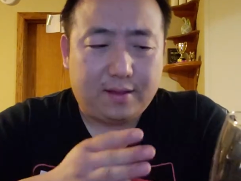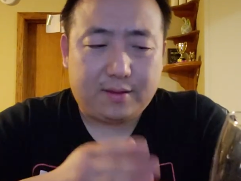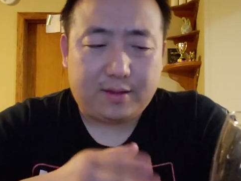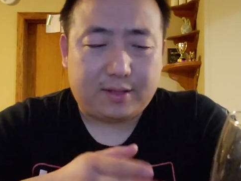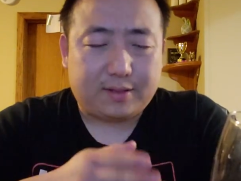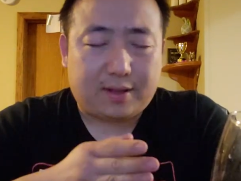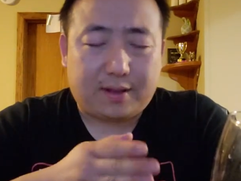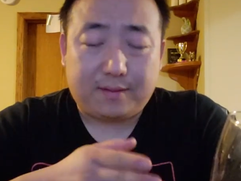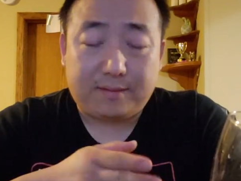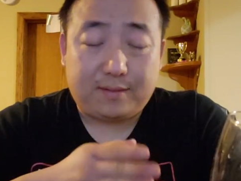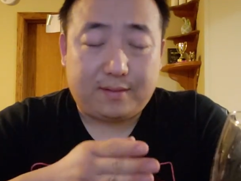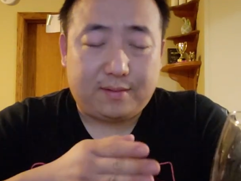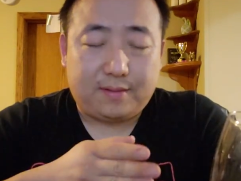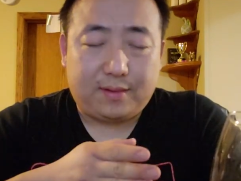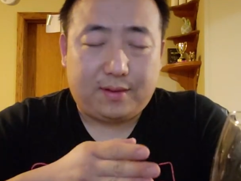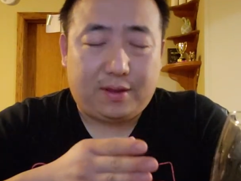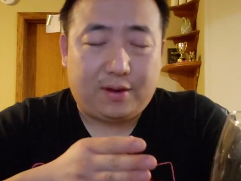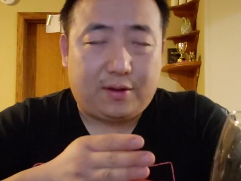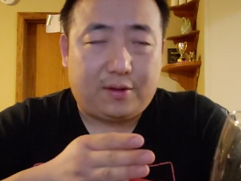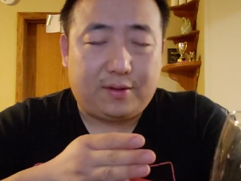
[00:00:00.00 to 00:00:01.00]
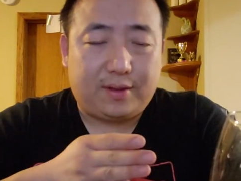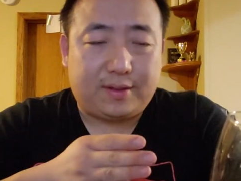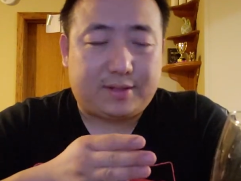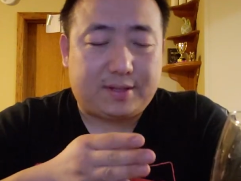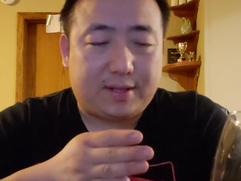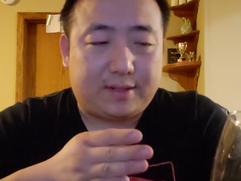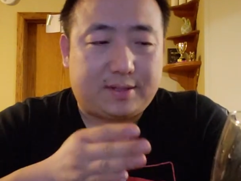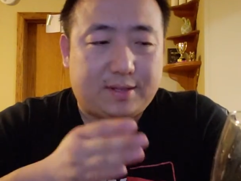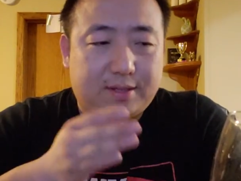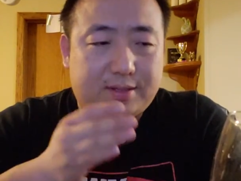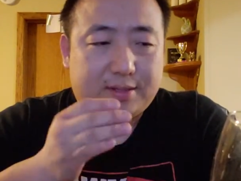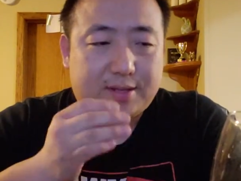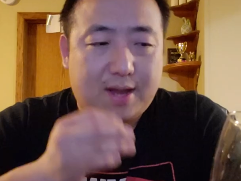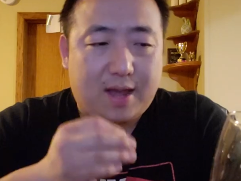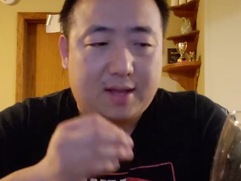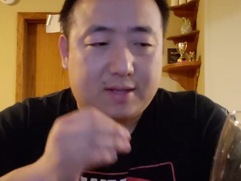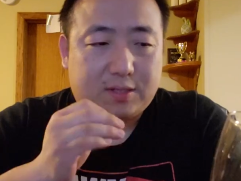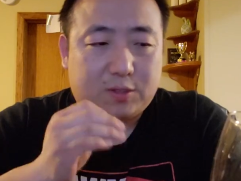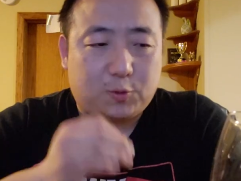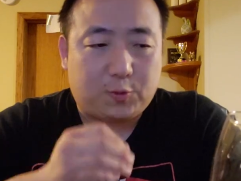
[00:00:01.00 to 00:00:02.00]
It's
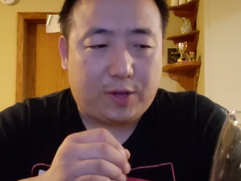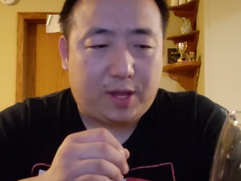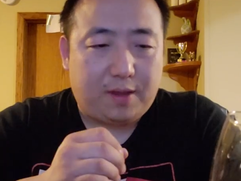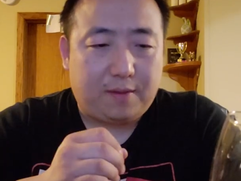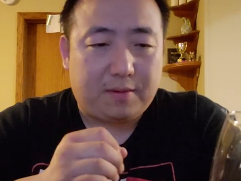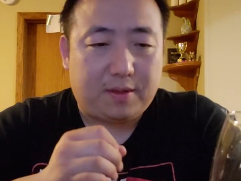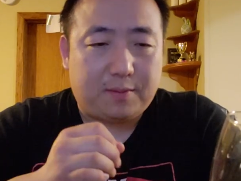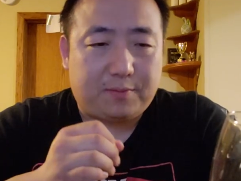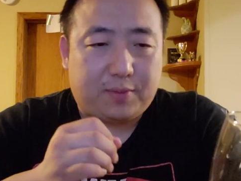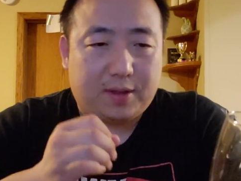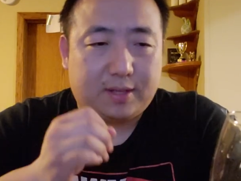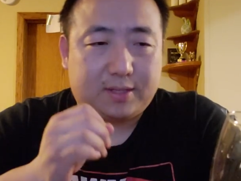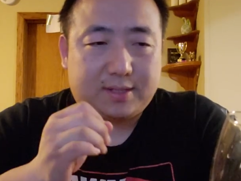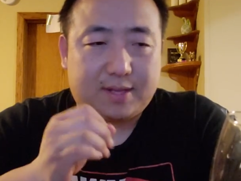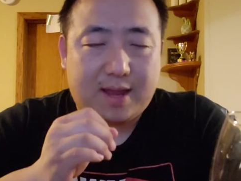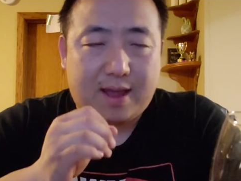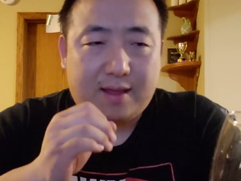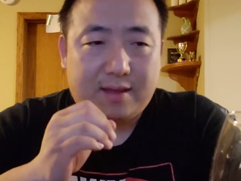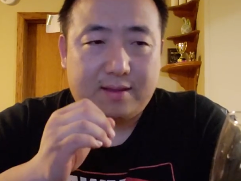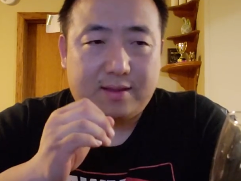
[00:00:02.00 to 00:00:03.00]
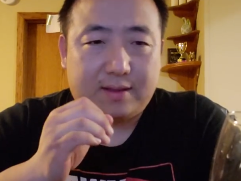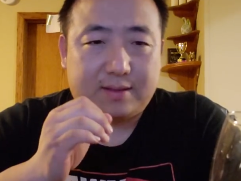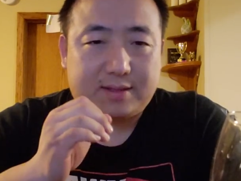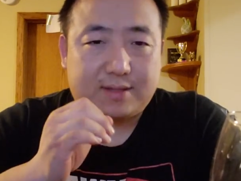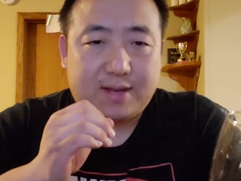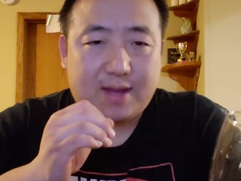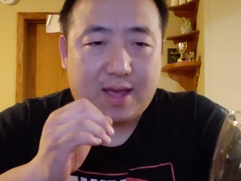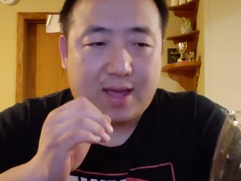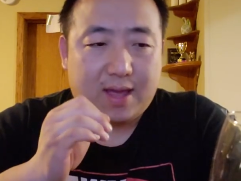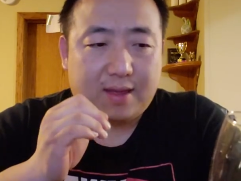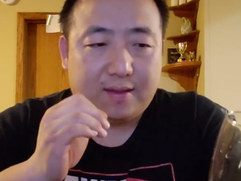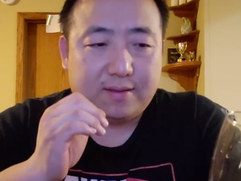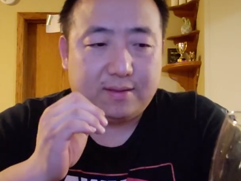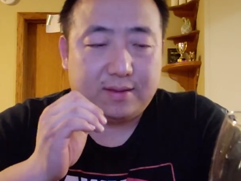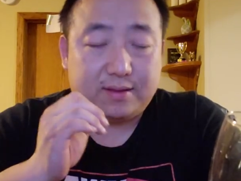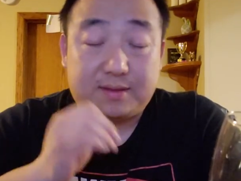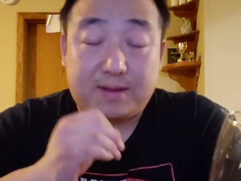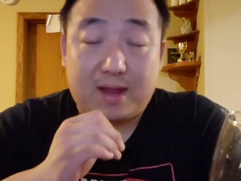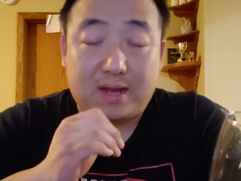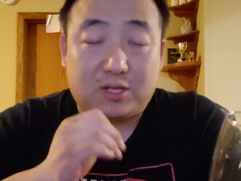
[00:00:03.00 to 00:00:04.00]
not sweet, but it's not
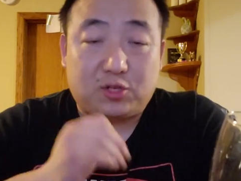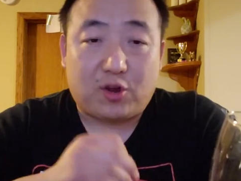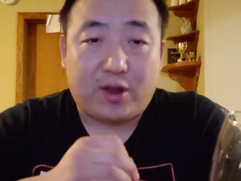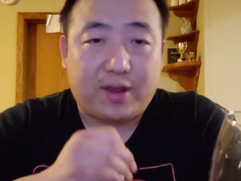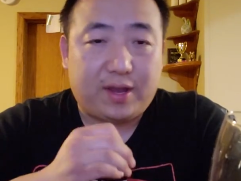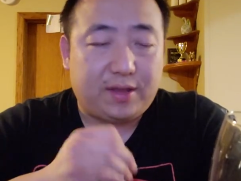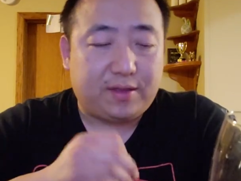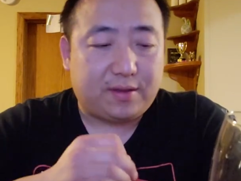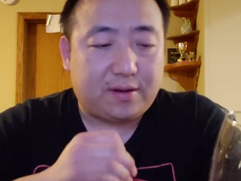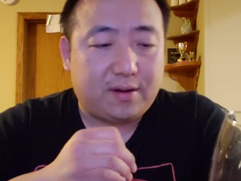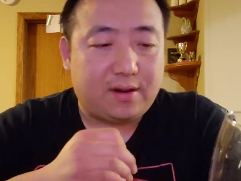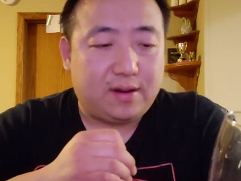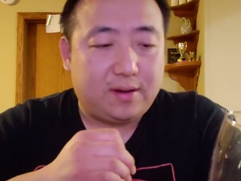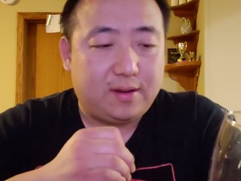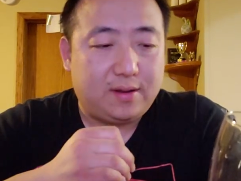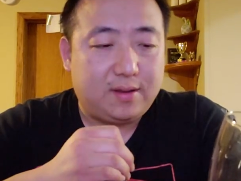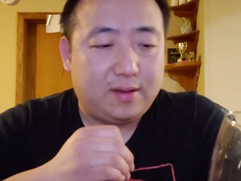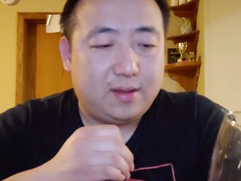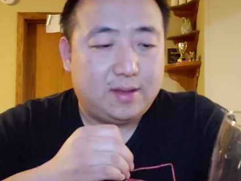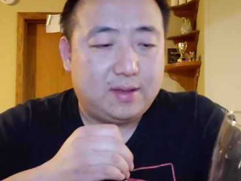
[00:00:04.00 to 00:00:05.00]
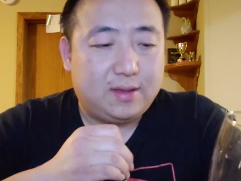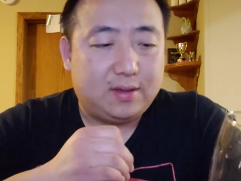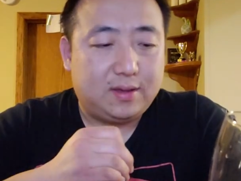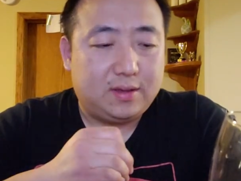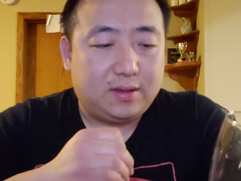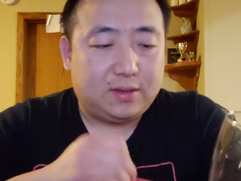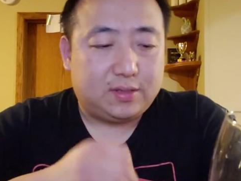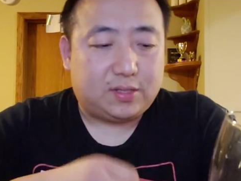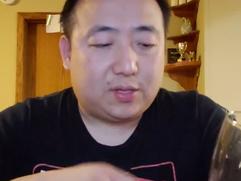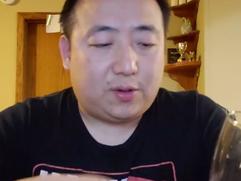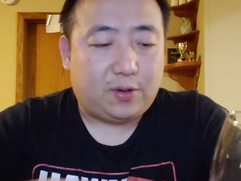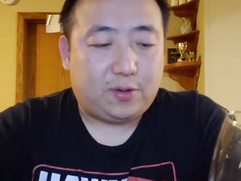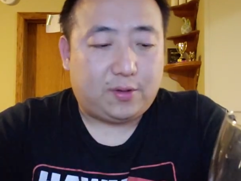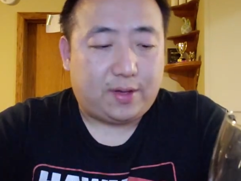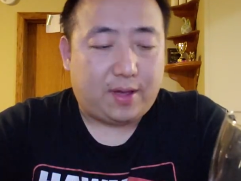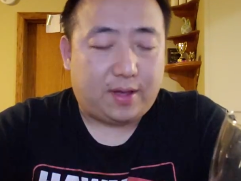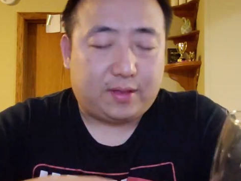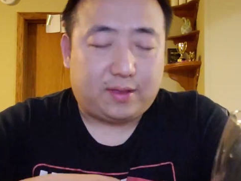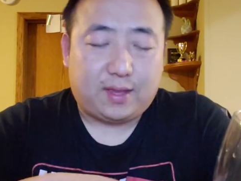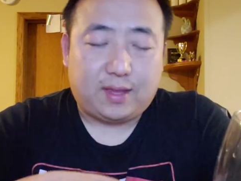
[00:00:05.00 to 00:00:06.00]
dry either. So
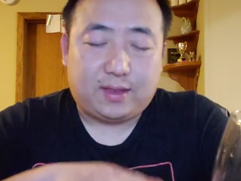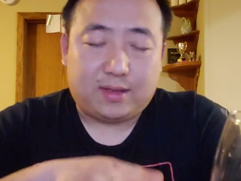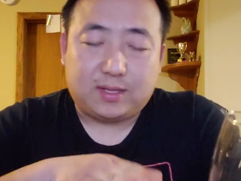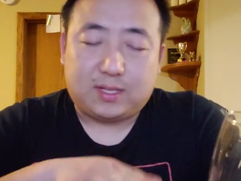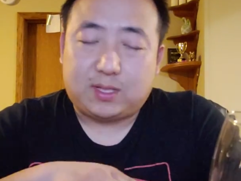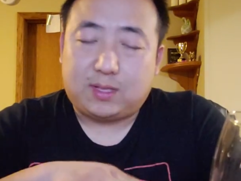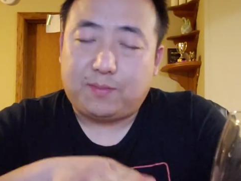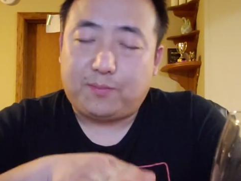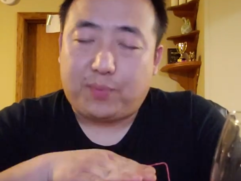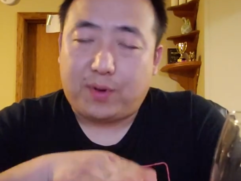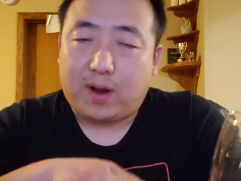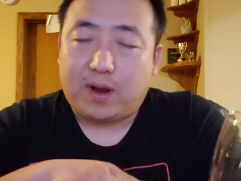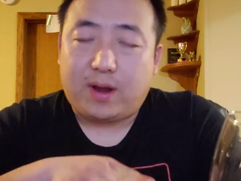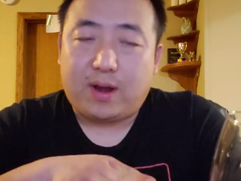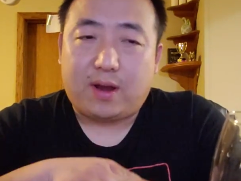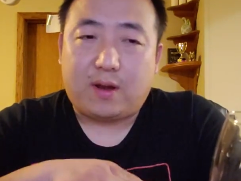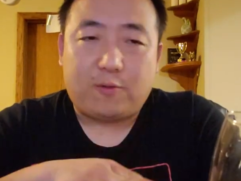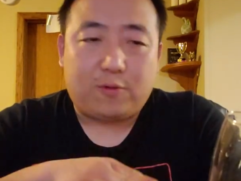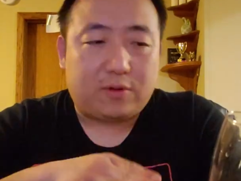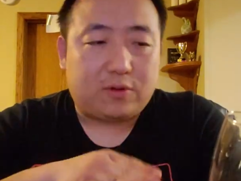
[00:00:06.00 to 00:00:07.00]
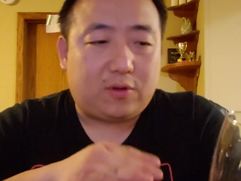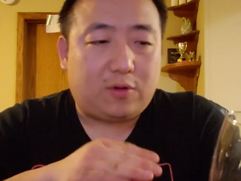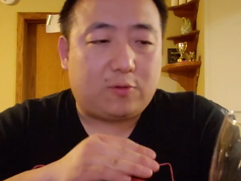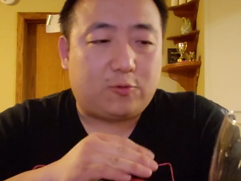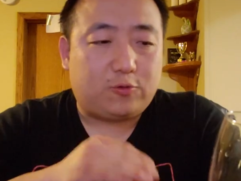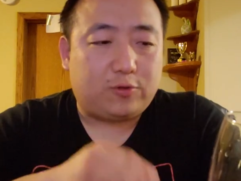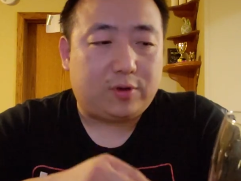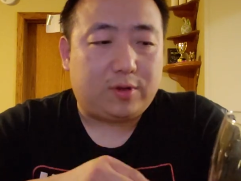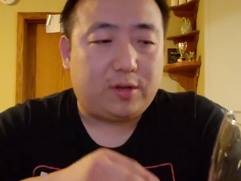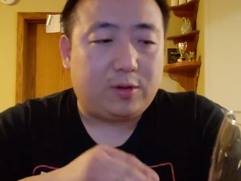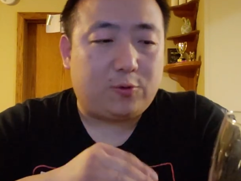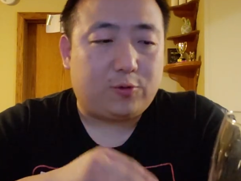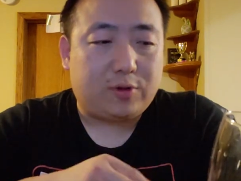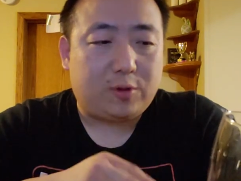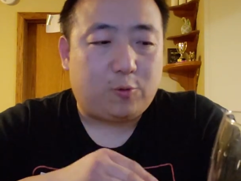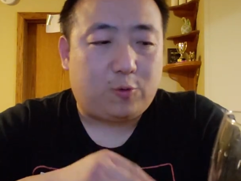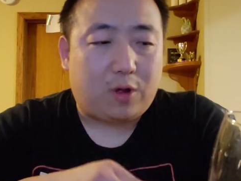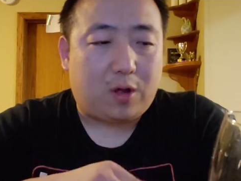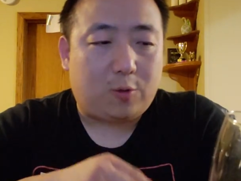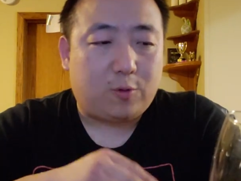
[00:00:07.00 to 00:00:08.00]
I think this beer here will go really,
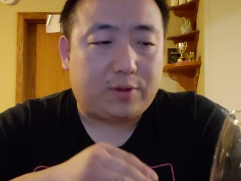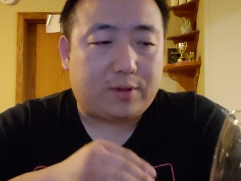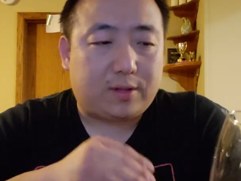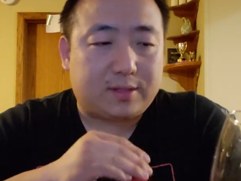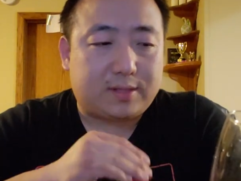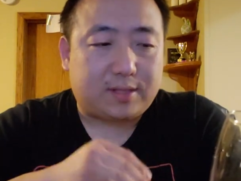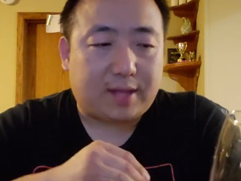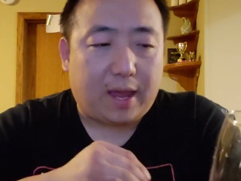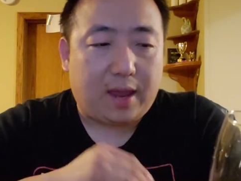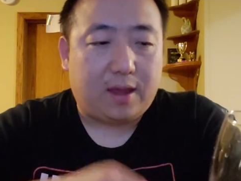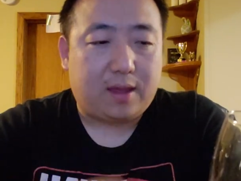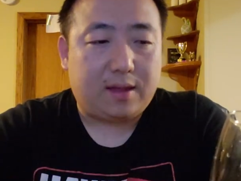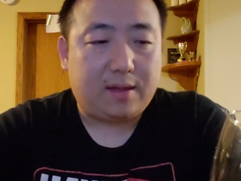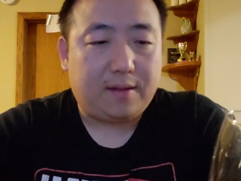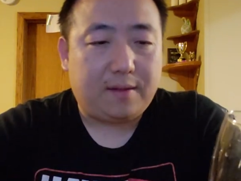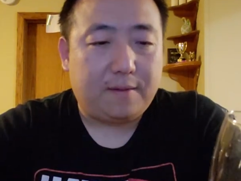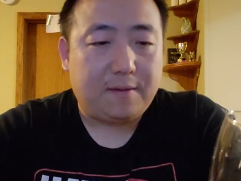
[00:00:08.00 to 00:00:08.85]
really well with the steak.